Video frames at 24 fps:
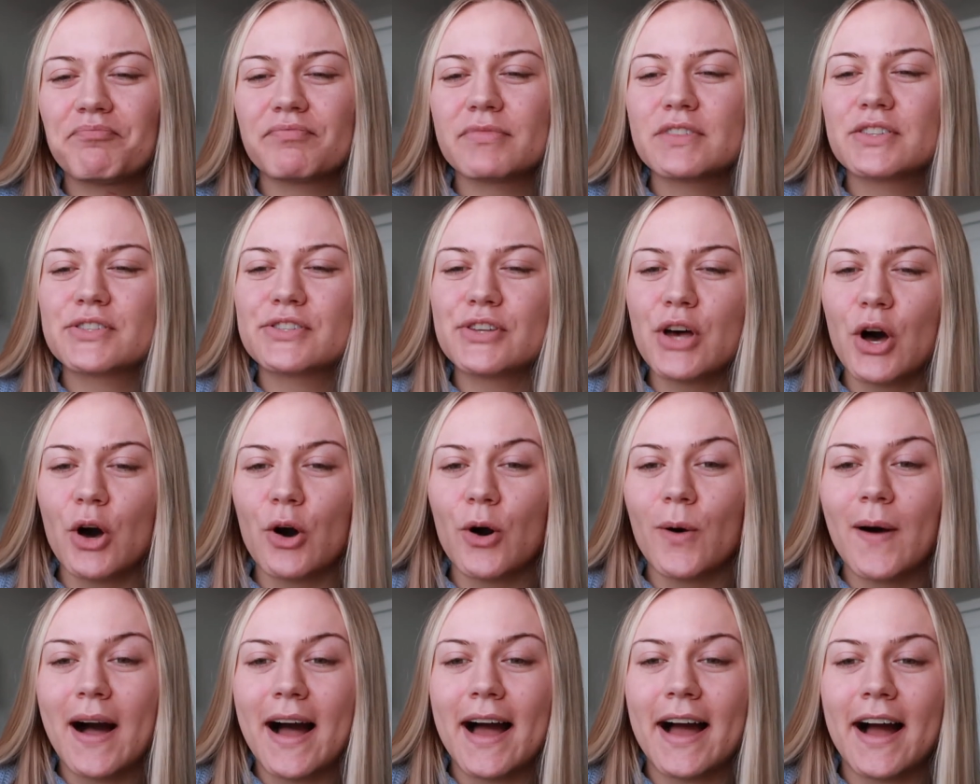
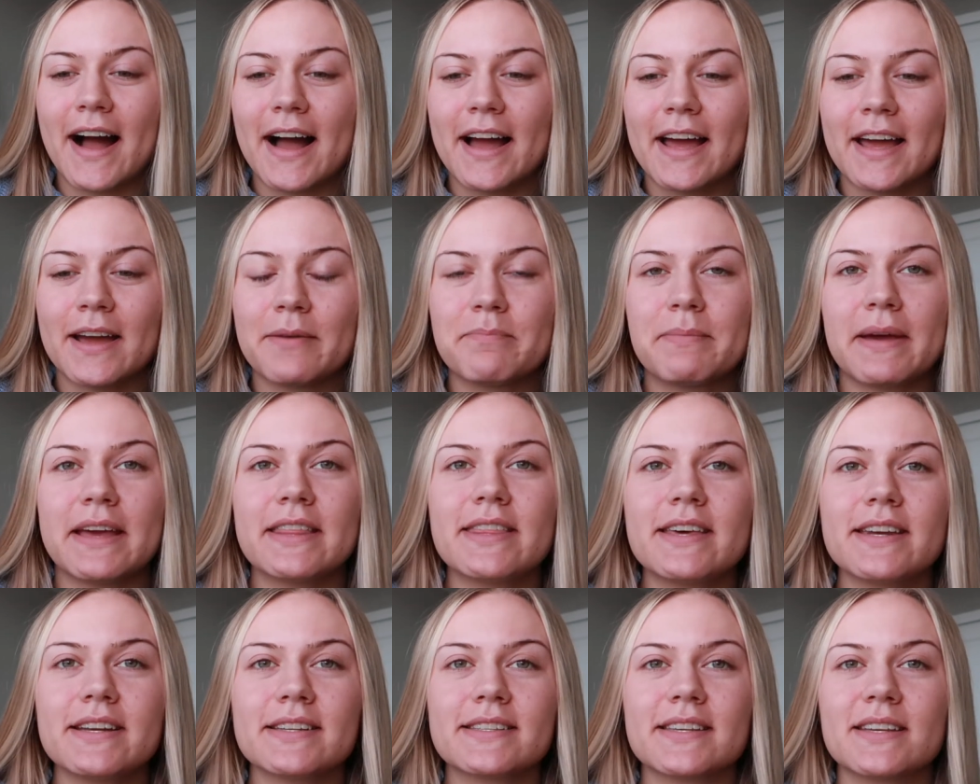So I made
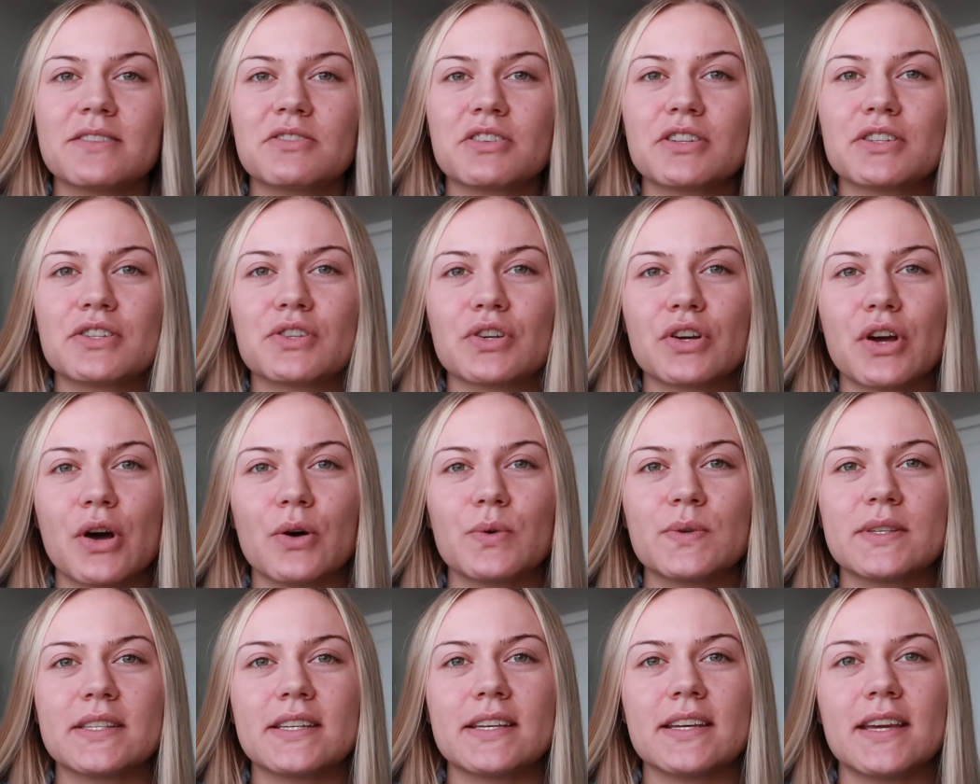the decision to go
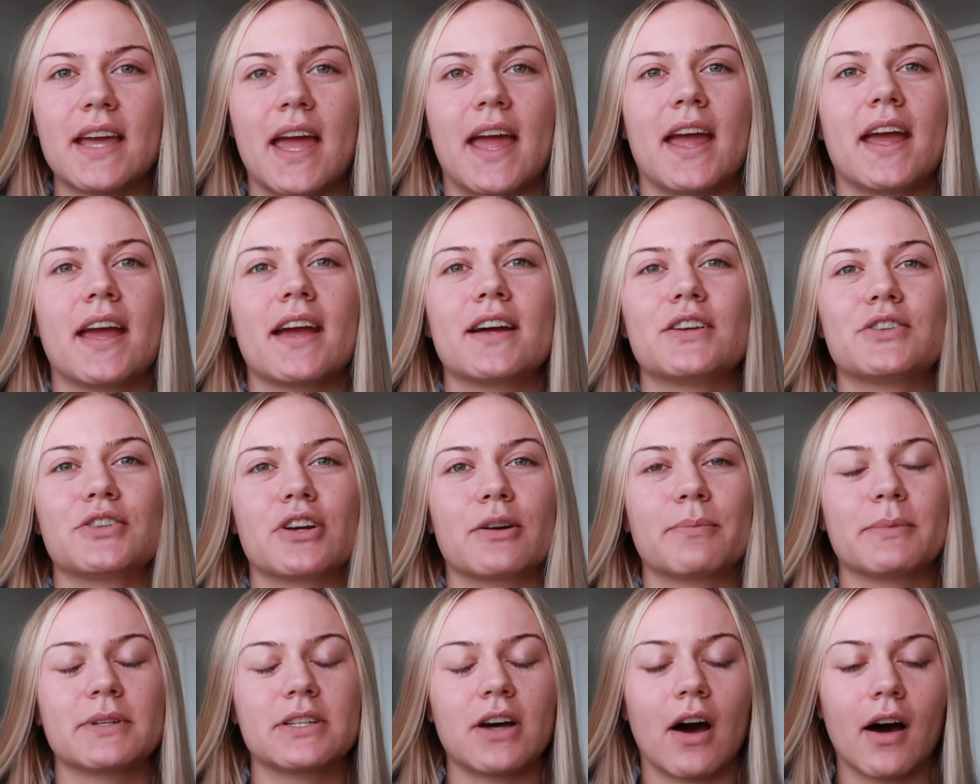see a
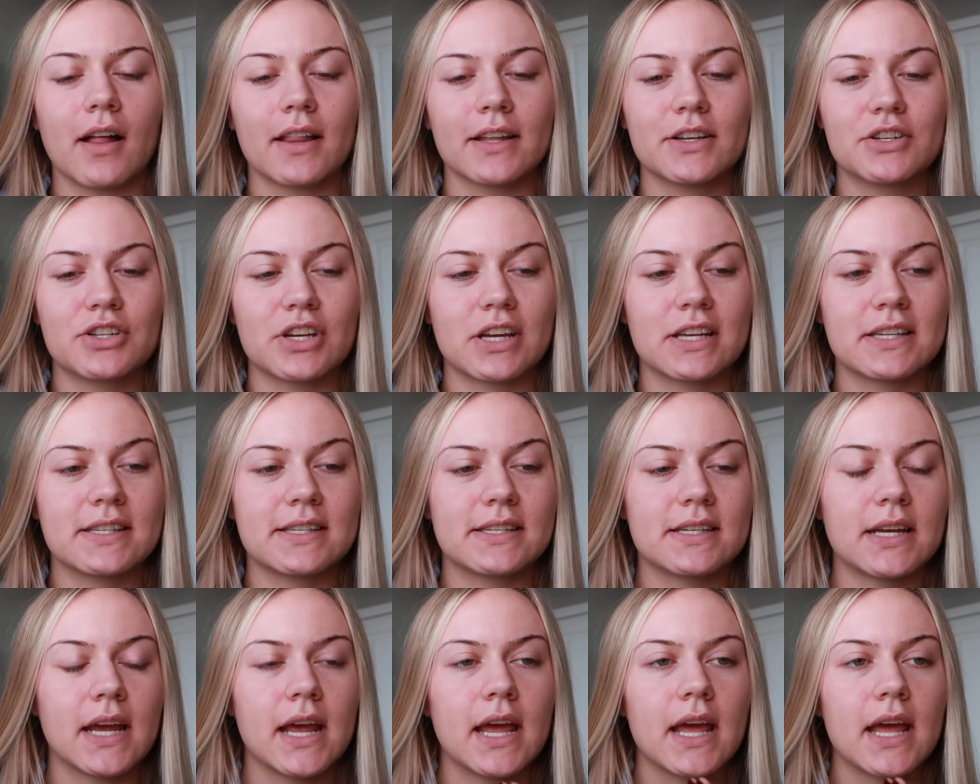dermatologist